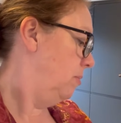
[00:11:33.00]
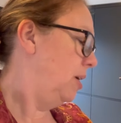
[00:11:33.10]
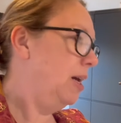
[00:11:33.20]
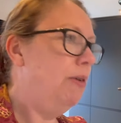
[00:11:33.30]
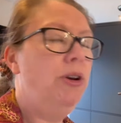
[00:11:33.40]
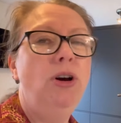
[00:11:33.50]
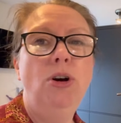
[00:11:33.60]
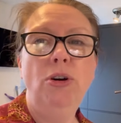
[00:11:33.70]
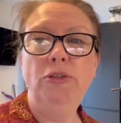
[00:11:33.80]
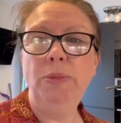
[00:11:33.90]
an hour and a
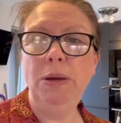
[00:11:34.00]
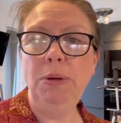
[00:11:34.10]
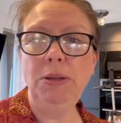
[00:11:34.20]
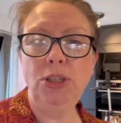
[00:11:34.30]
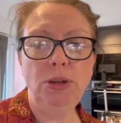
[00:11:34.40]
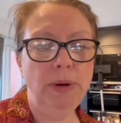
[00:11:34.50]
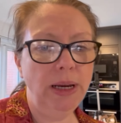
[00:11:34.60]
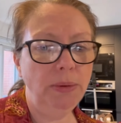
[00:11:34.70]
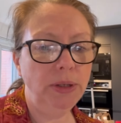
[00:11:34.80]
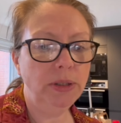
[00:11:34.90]
half, maybe 2
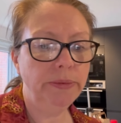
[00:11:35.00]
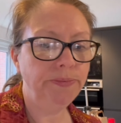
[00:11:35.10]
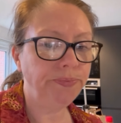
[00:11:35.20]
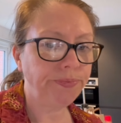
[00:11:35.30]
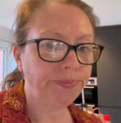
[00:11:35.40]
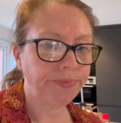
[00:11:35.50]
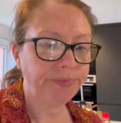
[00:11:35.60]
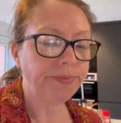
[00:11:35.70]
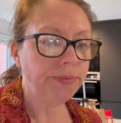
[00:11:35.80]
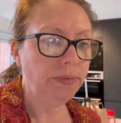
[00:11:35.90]
hours.
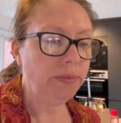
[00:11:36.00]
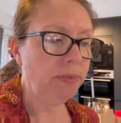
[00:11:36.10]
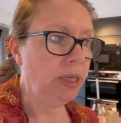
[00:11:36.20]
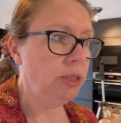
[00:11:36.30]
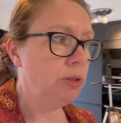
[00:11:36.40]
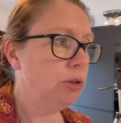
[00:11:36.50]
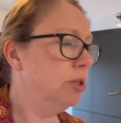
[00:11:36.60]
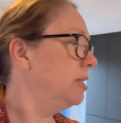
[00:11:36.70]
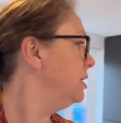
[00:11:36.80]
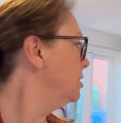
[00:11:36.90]
So as long
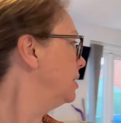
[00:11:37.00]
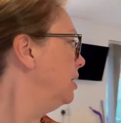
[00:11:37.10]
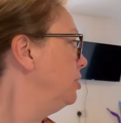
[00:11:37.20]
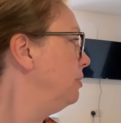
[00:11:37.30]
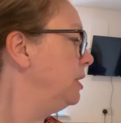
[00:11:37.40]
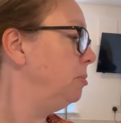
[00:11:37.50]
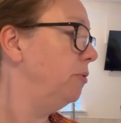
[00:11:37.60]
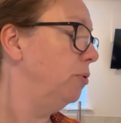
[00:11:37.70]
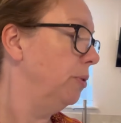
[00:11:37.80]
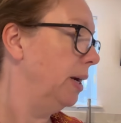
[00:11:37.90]
as dinner's kind of ready
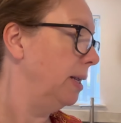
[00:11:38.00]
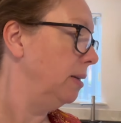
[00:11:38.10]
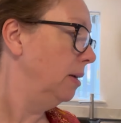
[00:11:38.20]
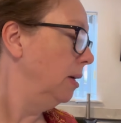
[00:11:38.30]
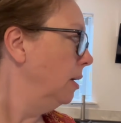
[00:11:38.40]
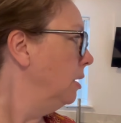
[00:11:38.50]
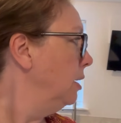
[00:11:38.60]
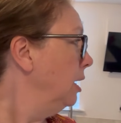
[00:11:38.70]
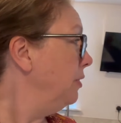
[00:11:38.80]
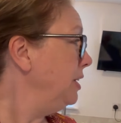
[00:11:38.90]
before then.
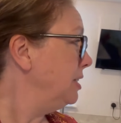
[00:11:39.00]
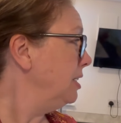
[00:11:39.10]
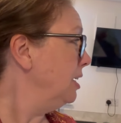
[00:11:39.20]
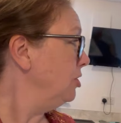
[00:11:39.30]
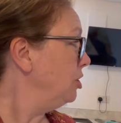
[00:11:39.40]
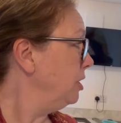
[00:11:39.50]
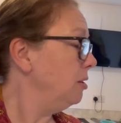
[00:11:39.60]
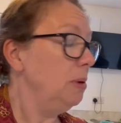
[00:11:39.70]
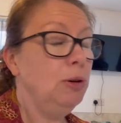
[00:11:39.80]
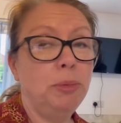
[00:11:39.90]
I think the
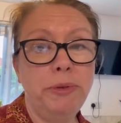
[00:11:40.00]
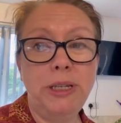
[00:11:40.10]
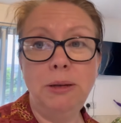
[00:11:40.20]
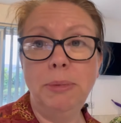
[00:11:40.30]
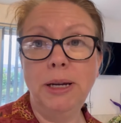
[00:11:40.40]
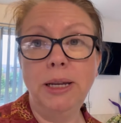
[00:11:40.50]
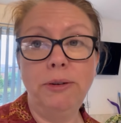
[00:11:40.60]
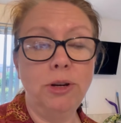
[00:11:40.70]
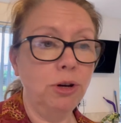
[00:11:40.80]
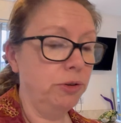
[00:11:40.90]
meat will be ready in about an hour
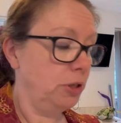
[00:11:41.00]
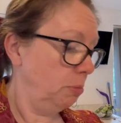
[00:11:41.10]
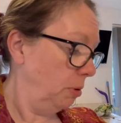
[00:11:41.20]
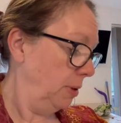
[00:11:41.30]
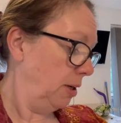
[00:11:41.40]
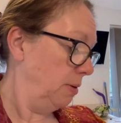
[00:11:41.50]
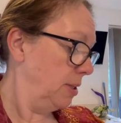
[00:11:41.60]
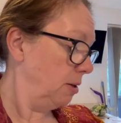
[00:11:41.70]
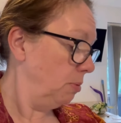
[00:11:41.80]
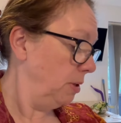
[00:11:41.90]
and a half, so it'll probably
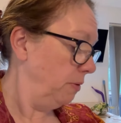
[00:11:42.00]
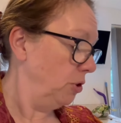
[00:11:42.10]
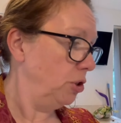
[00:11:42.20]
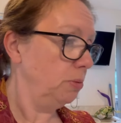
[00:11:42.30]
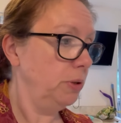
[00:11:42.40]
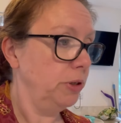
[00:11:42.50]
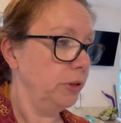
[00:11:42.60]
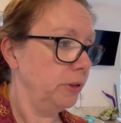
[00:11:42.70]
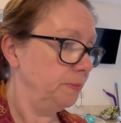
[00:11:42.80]
coincide when he finishes work.